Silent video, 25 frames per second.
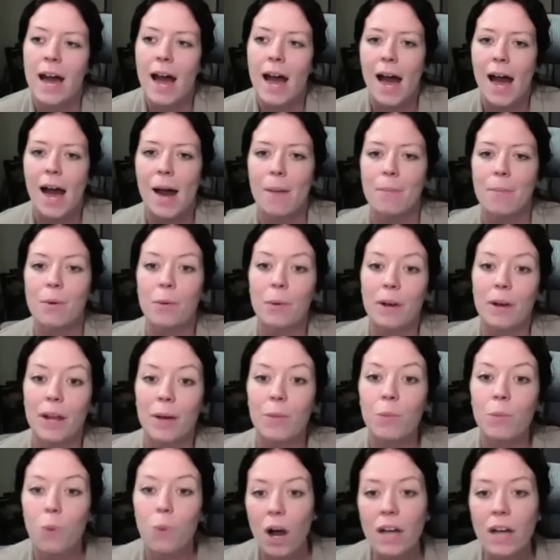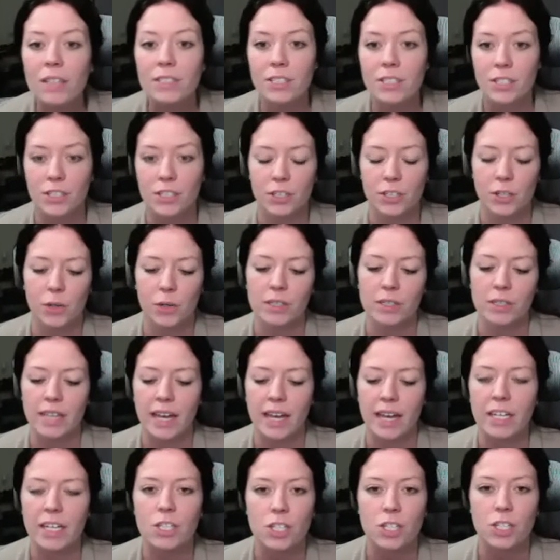But what I want to do is
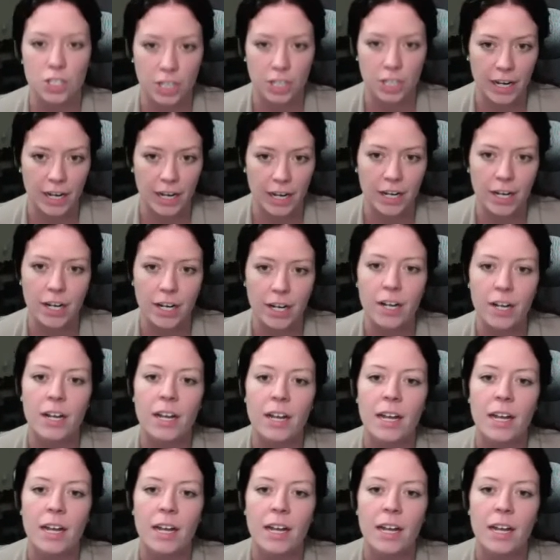kind of share